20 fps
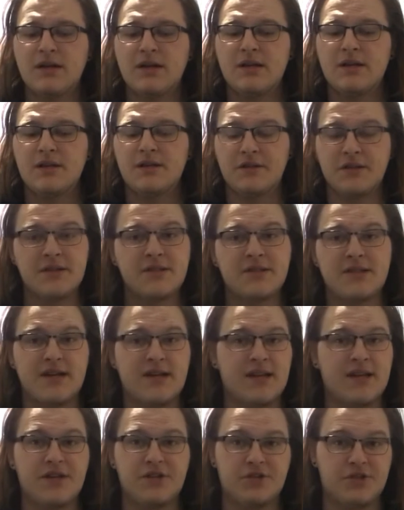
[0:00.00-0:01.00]
This
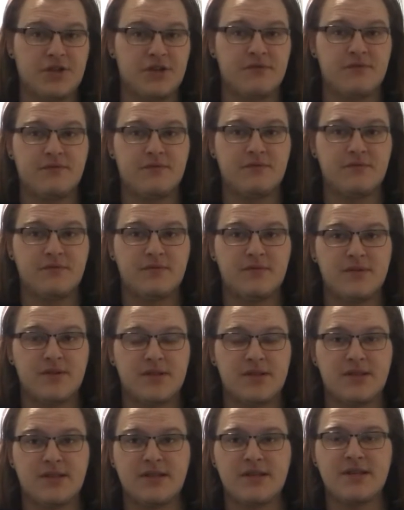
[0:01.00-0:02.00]
ain't it, Chief.
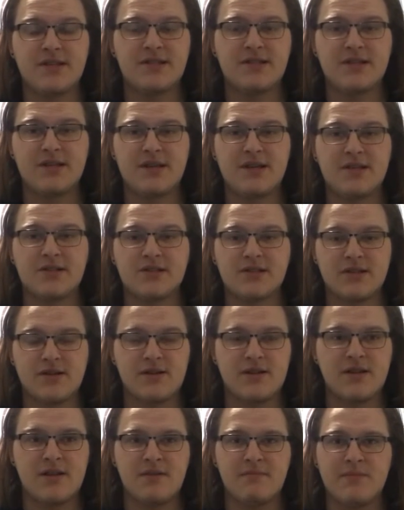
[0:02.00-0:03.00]
This is
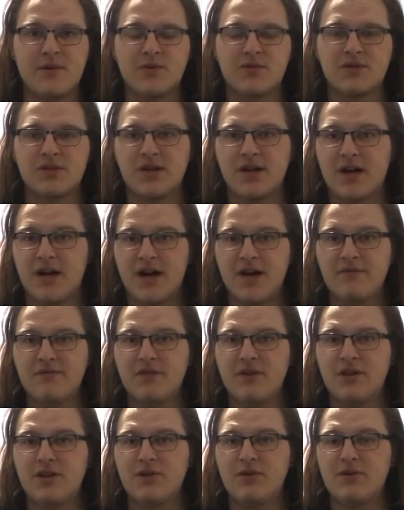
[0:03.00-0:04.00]
literally the most
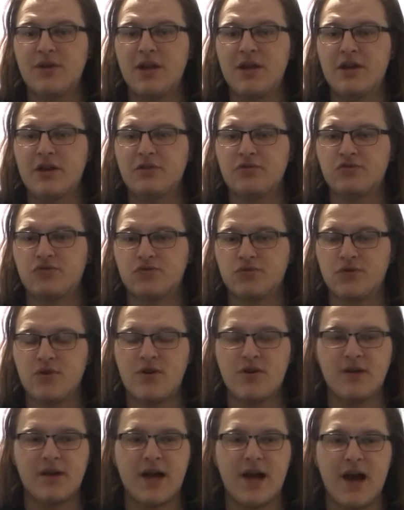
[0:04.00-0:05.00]
convoluted,
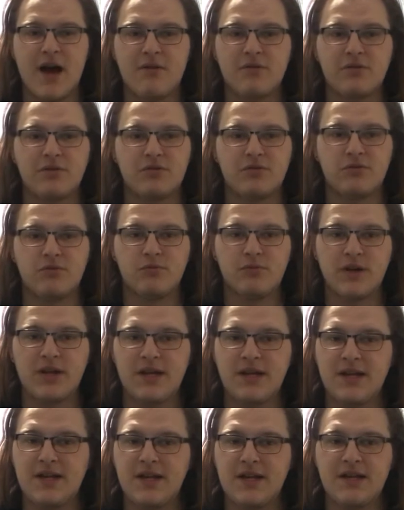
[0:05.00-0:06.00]
drug-out,
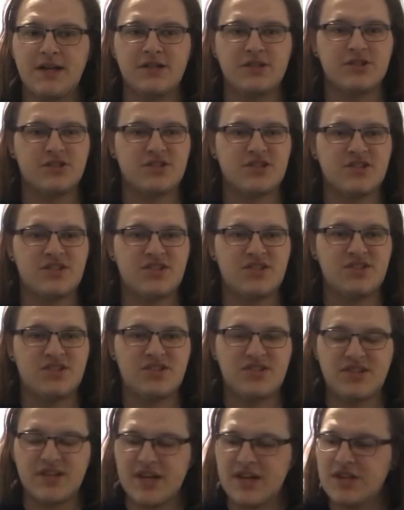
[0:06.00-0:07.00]
greedy,
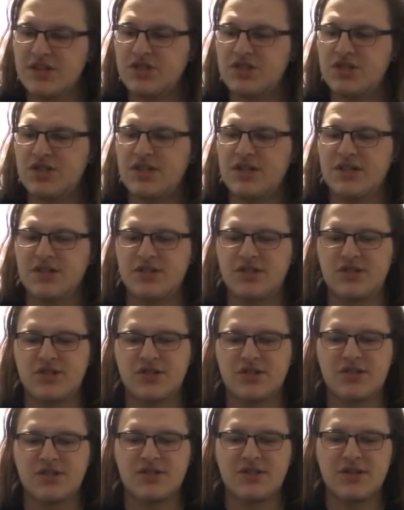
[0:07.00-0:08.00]
stingy,
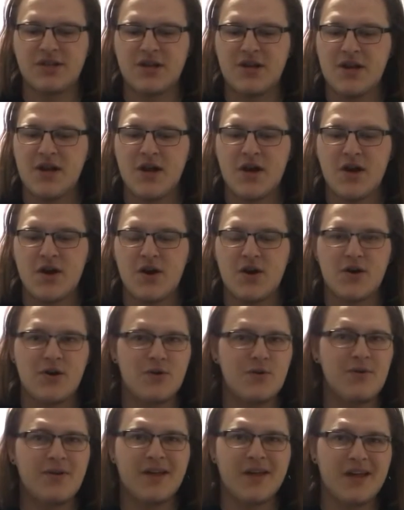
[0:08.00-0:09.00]
just...
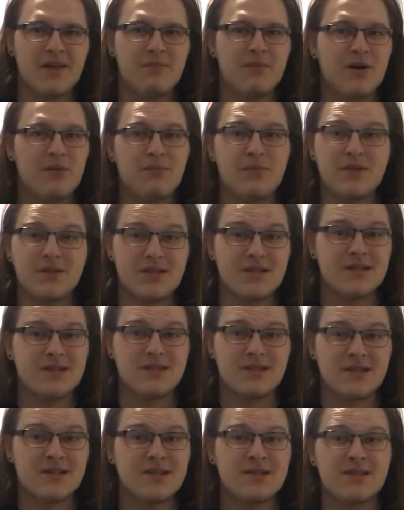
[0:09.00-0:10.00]
who came up with this
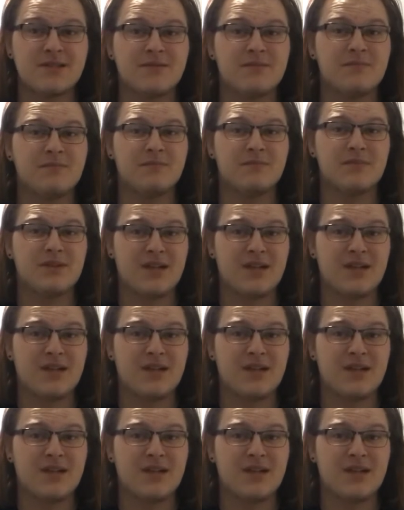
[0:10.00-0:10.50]
system?